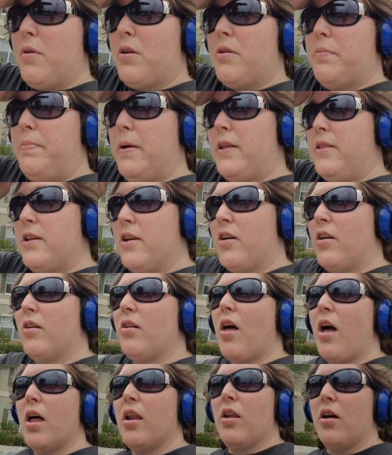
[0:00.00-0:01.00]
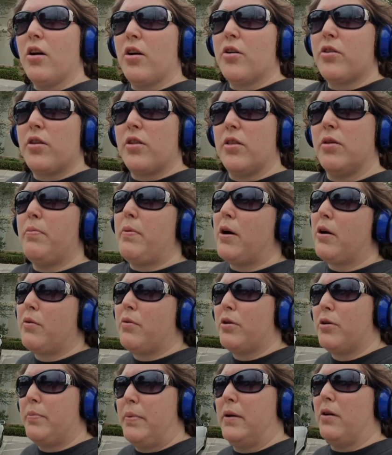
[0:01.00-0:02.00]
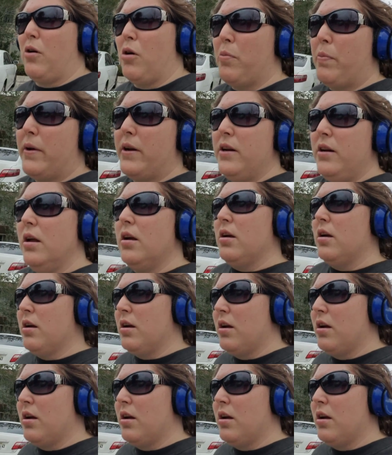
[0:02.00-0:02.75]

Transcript: would have been there a lot longer than the park would have been opened,